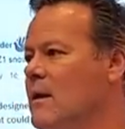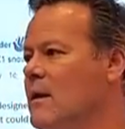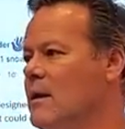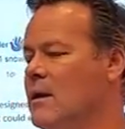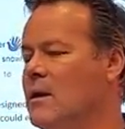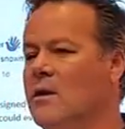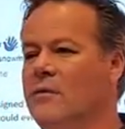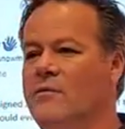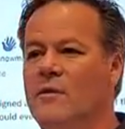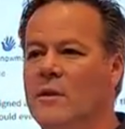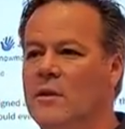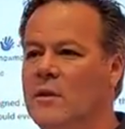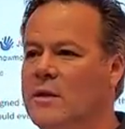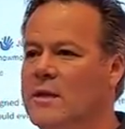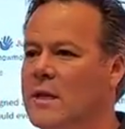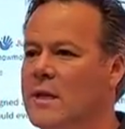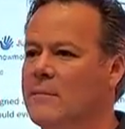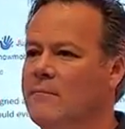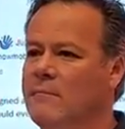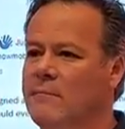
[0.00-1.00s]
You know, if you look
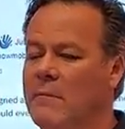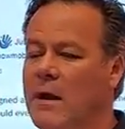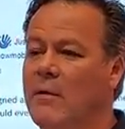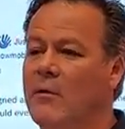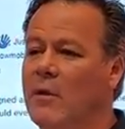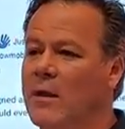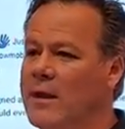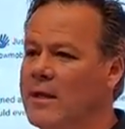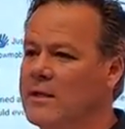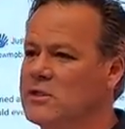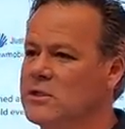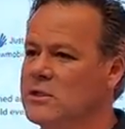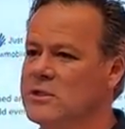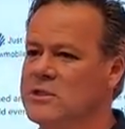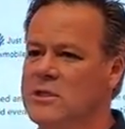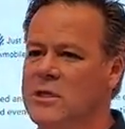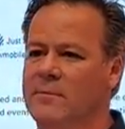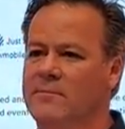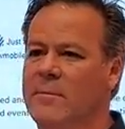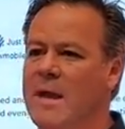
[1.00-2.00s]
at my
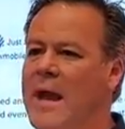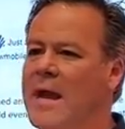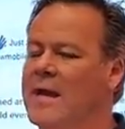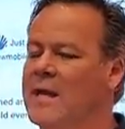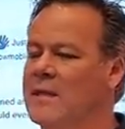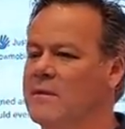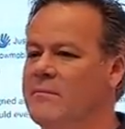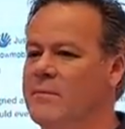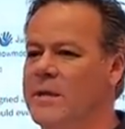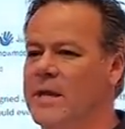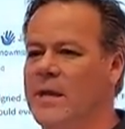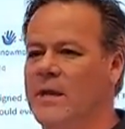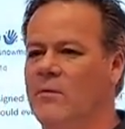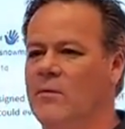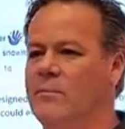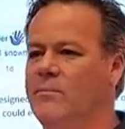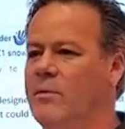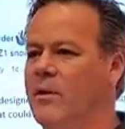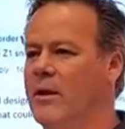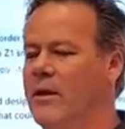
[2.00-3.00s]
relationship back in the beginning
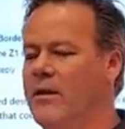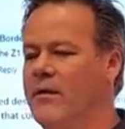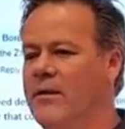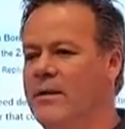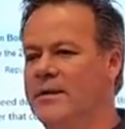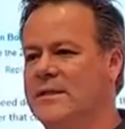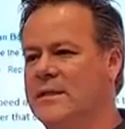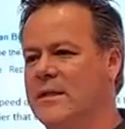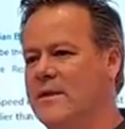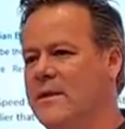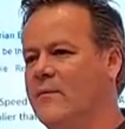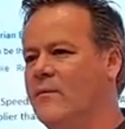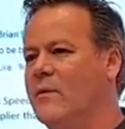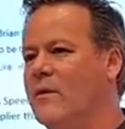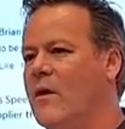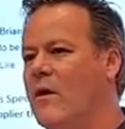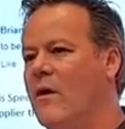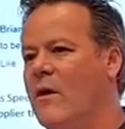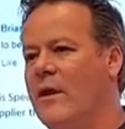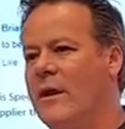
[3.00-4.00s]
with Polaris and then
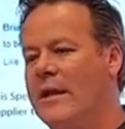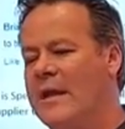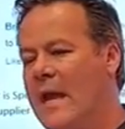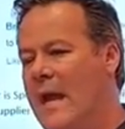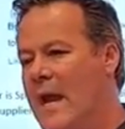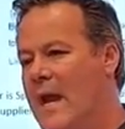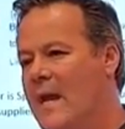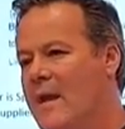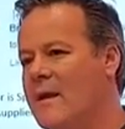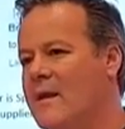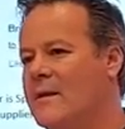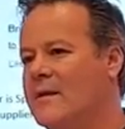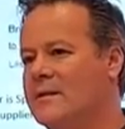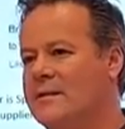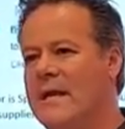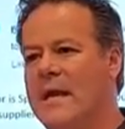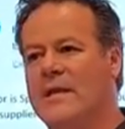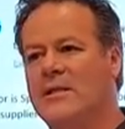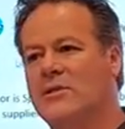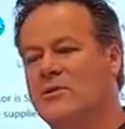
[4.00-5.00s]
with Articat,
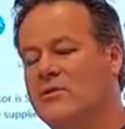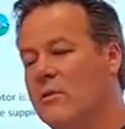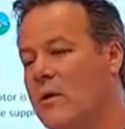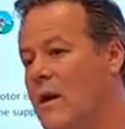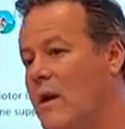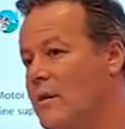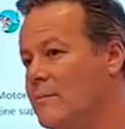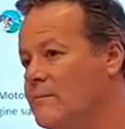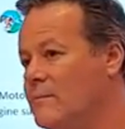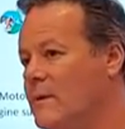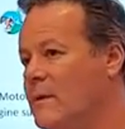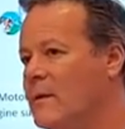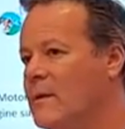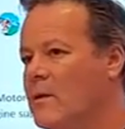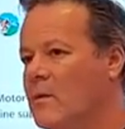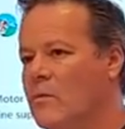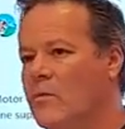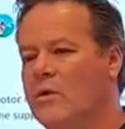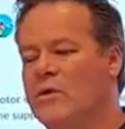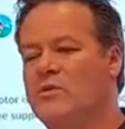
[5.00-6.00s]
Textron,
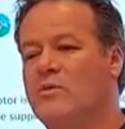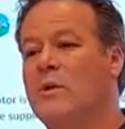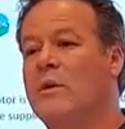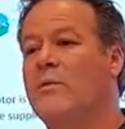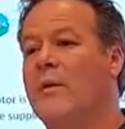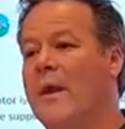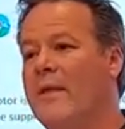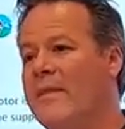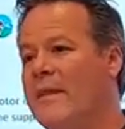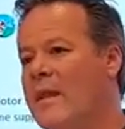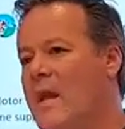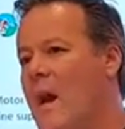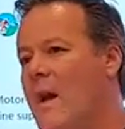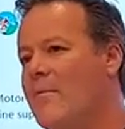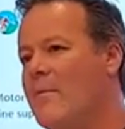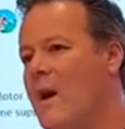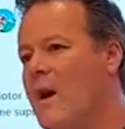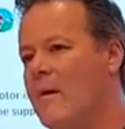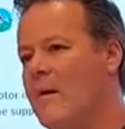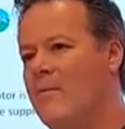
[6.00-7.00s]
which we ran the
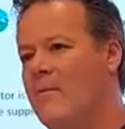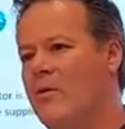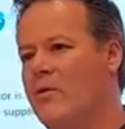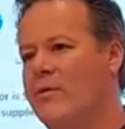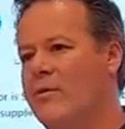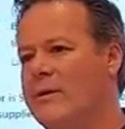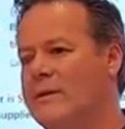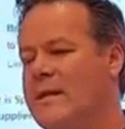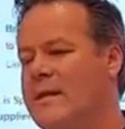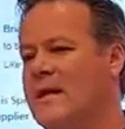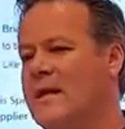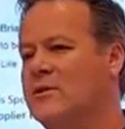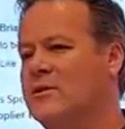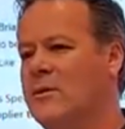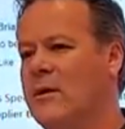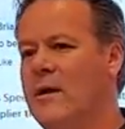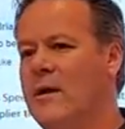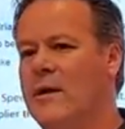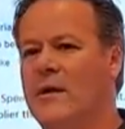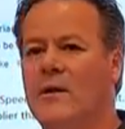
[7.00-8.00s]
Yamaha motor at
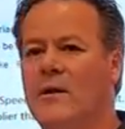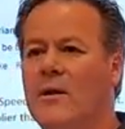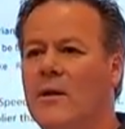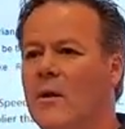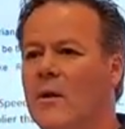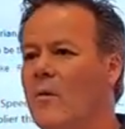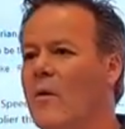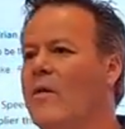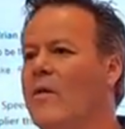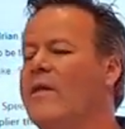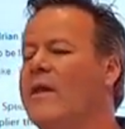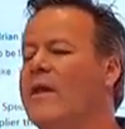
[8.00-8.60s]
Textron, one